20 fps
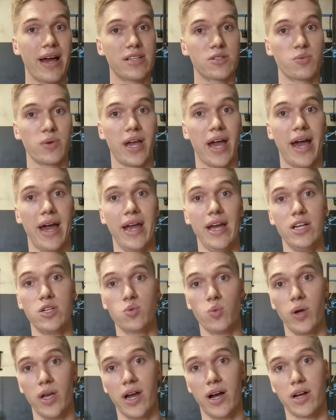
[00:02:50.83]
As we
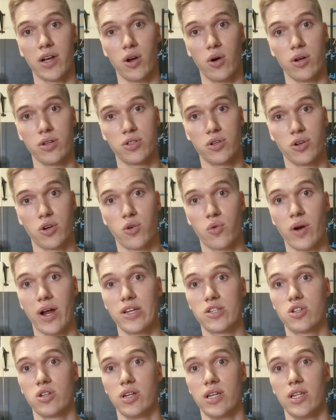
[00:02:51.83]
age, we are going to
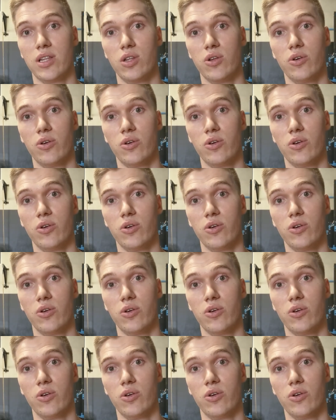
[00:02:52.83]
gradually